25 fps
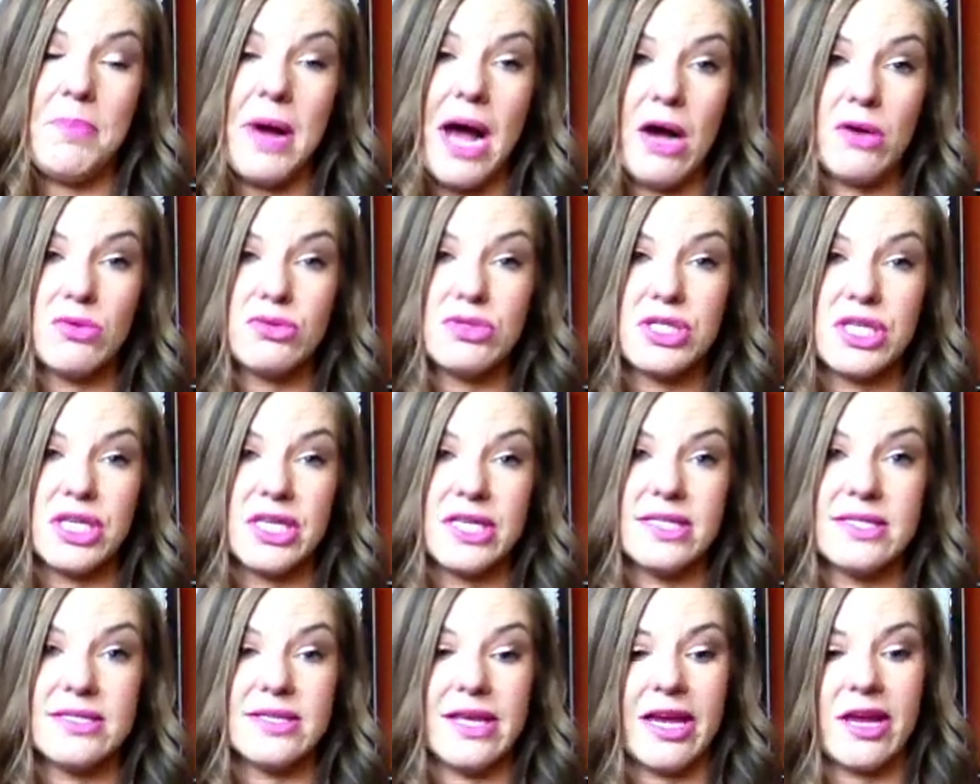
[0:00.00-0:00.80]

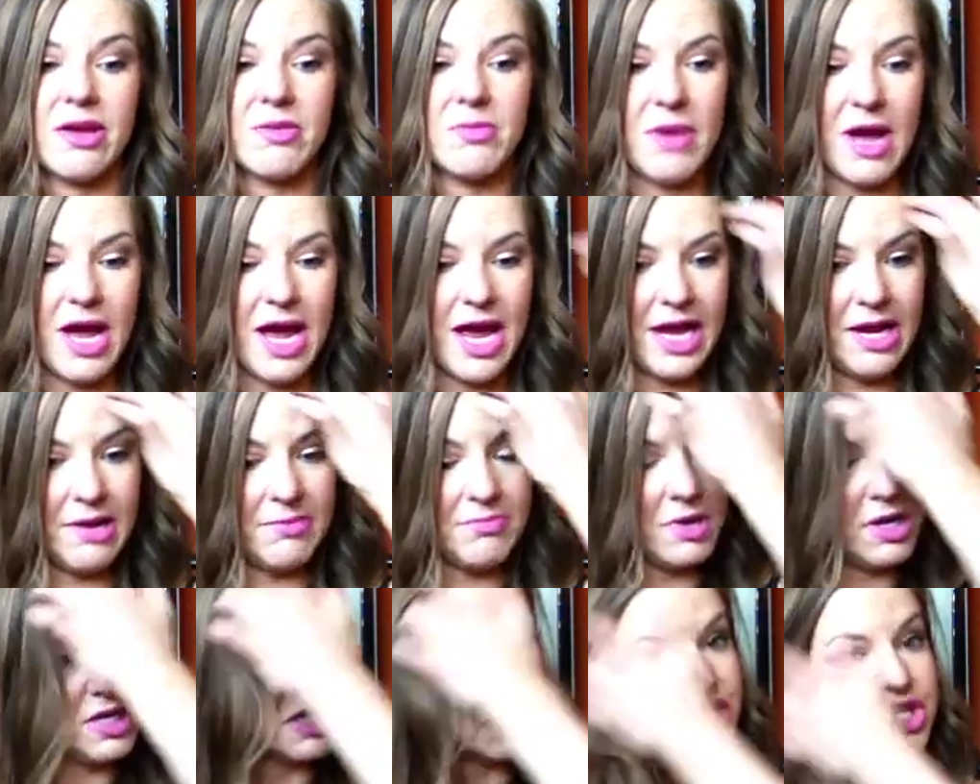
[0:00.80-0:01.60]
pouches, like my
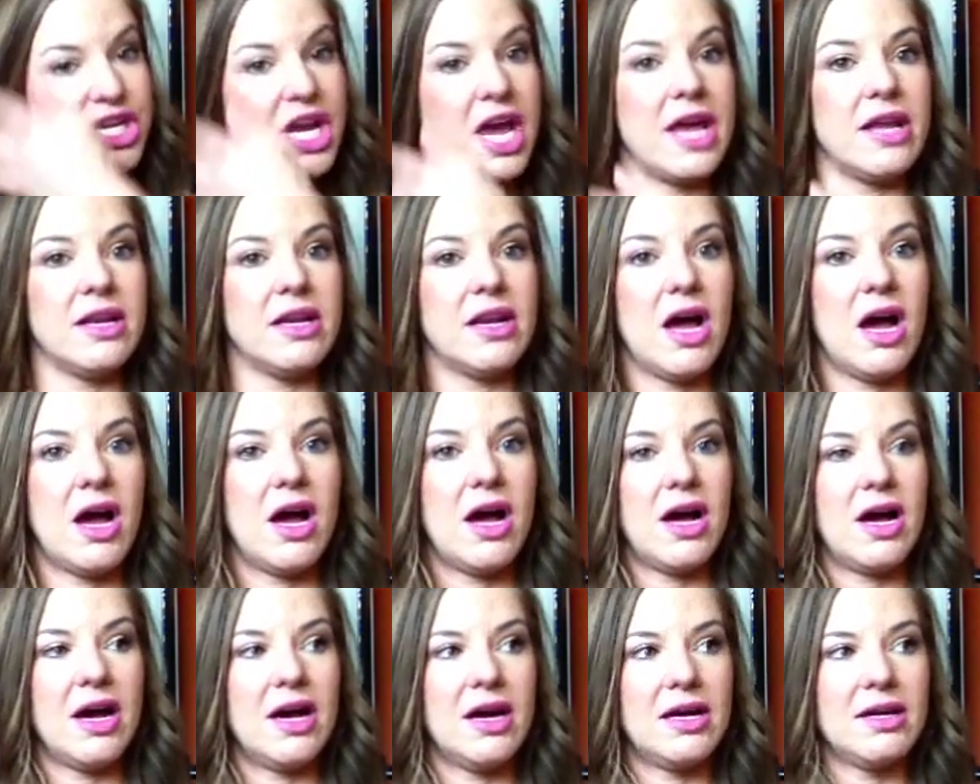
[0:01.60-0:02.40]
pochette
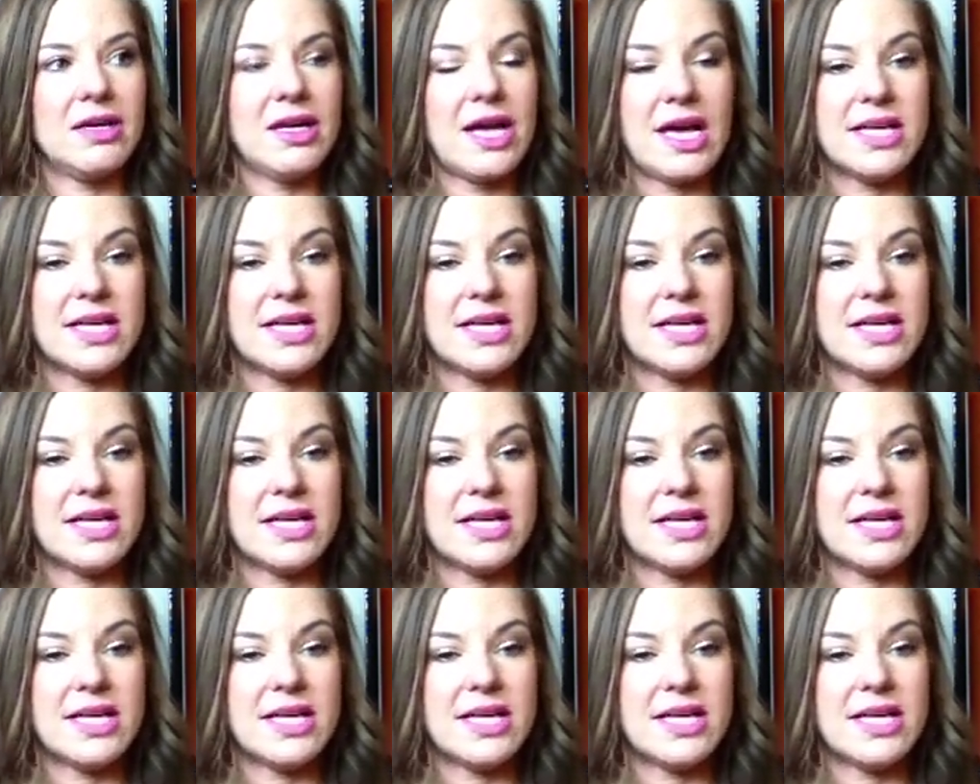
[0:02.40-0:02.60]
uh,